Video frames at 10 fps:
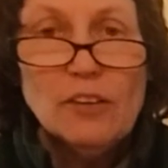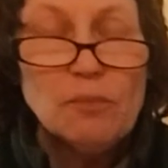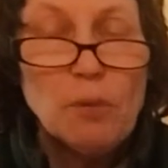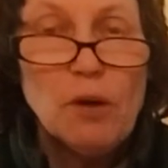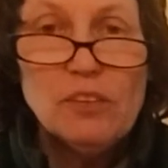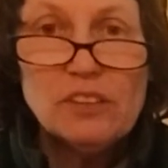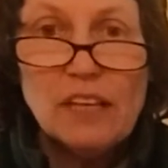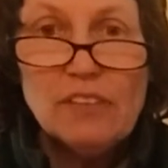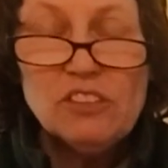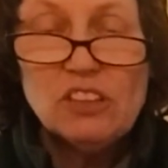You both
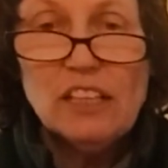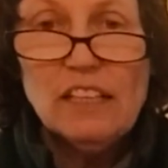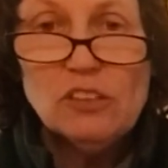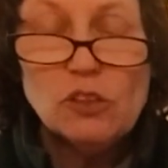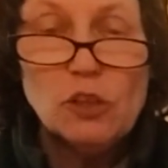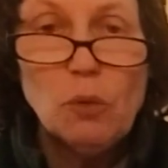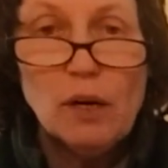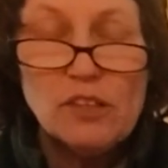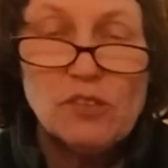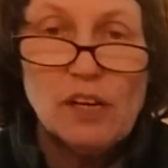saved seeds and you
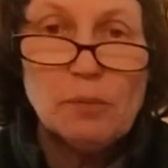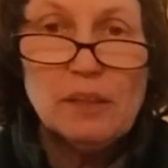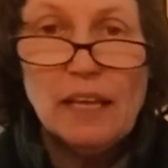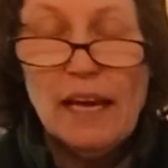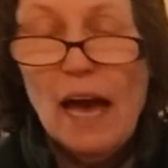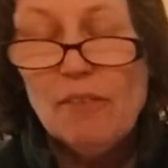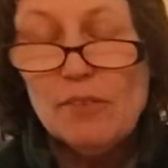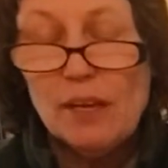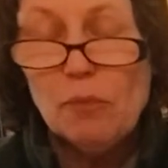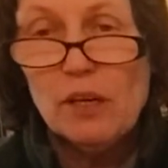want to try what they have
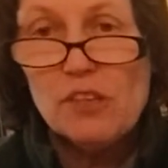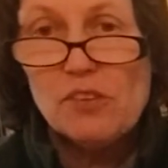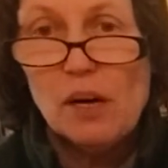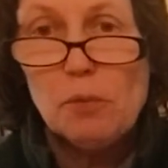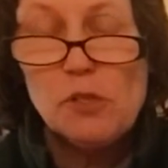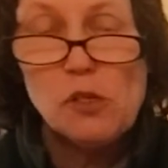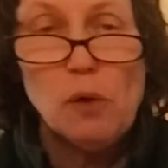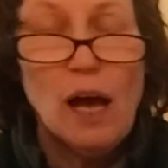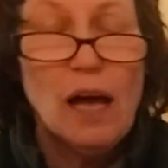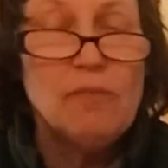and they want to try what
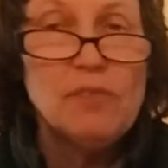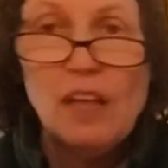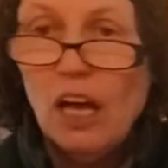you had.